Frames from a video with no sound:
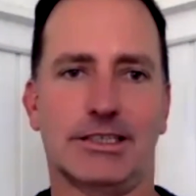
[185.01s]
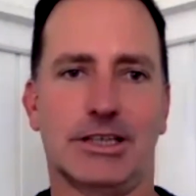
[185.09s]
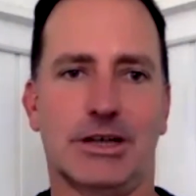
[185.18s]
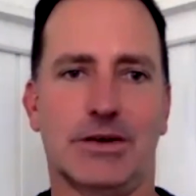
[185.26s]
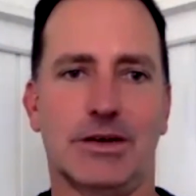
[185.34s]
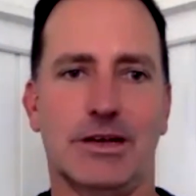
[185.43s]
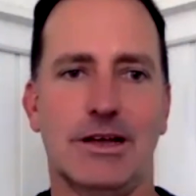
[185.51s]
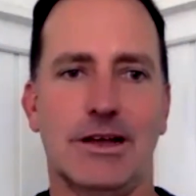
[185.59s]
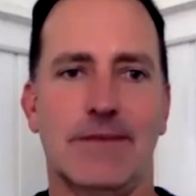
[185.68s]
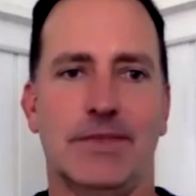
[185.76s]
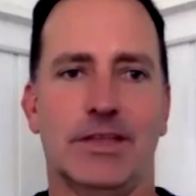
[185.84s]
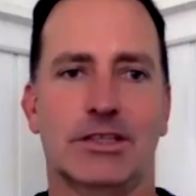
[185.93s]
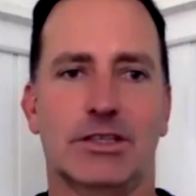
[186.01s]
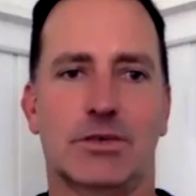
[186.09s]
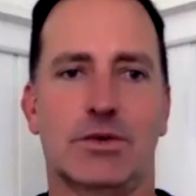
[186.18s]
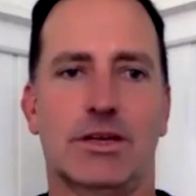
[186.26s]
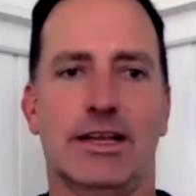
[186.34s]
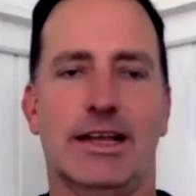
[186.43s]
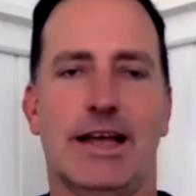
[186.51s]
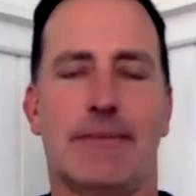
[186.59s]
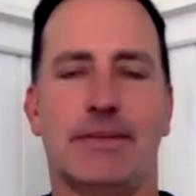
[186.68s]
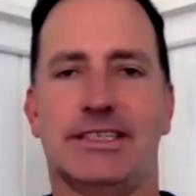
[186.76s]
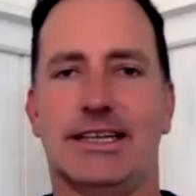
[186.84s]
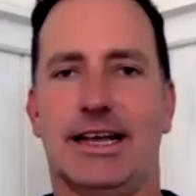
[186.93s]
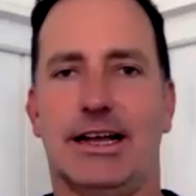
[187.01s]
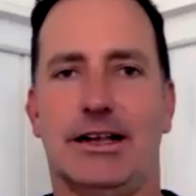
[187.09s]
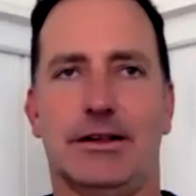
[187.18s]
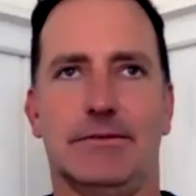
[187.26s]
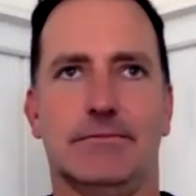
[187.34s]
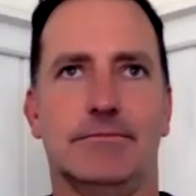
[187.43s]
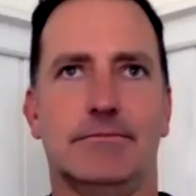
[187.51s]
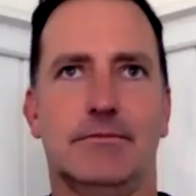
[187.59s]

So really up until